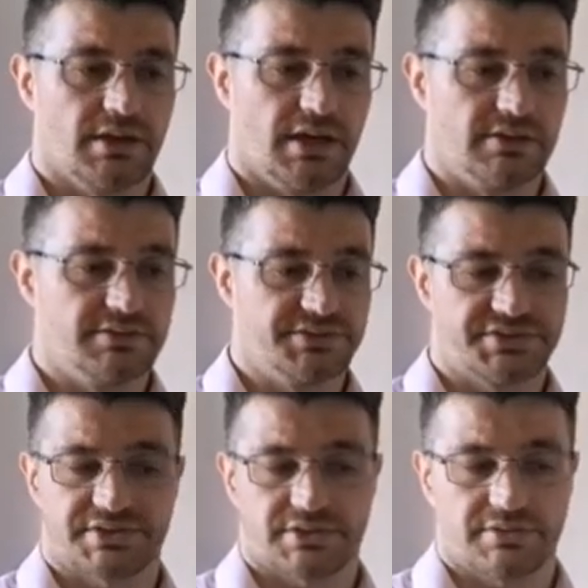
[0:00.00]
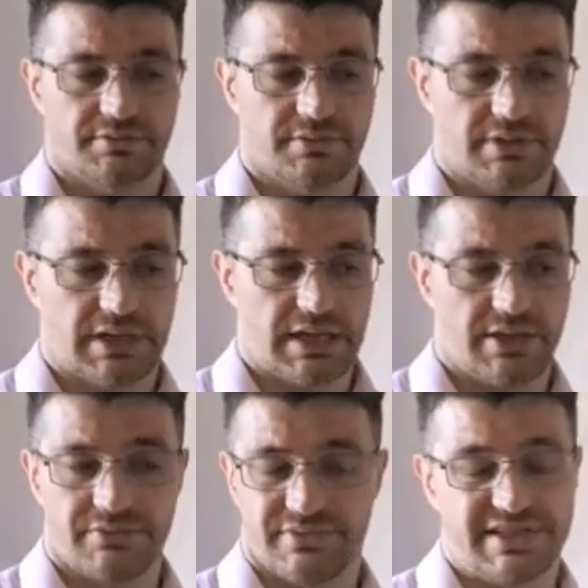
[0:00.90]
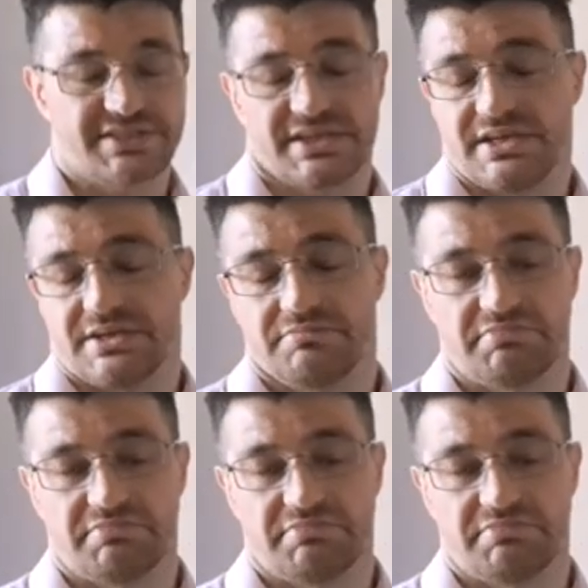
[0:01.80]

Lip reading: And these are,